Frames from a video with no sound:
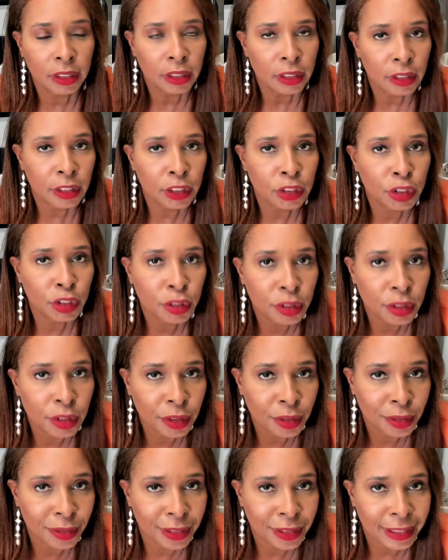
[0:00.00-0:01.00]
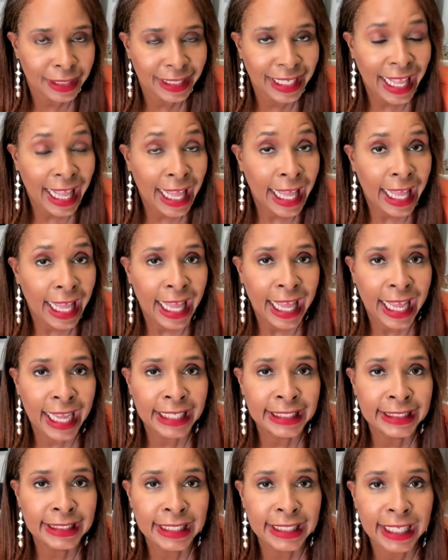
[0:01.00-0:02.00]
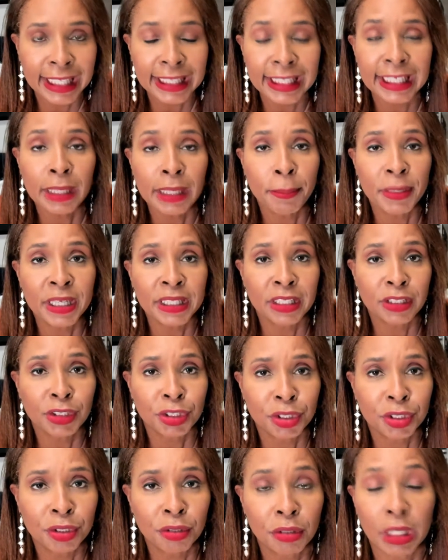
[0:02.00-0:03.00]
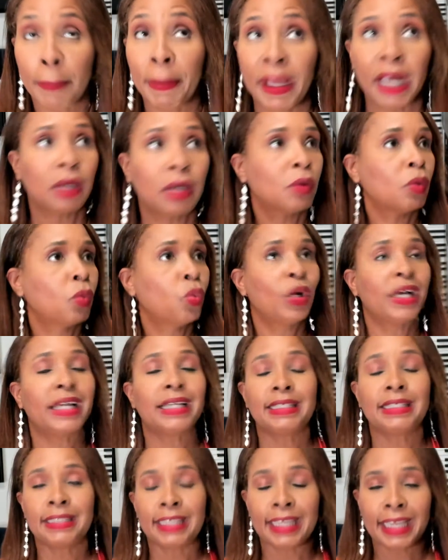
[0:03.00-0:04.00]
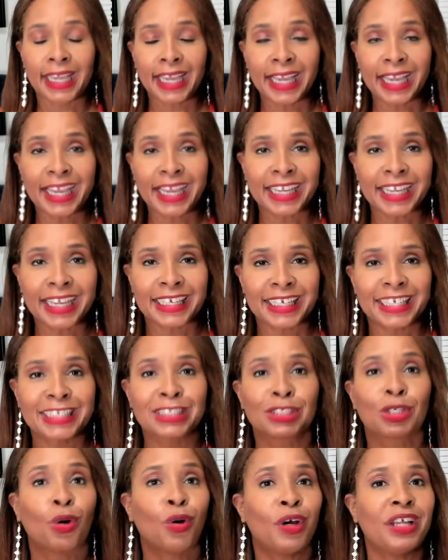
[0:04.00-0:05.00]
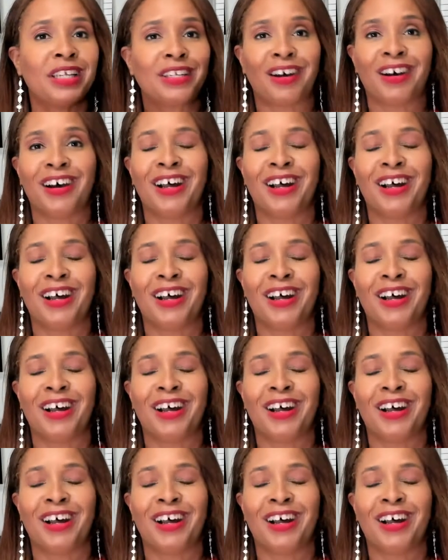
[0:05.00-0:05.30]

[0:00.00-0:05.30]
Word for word: The truth and nothing but the truth about what in the heck is going on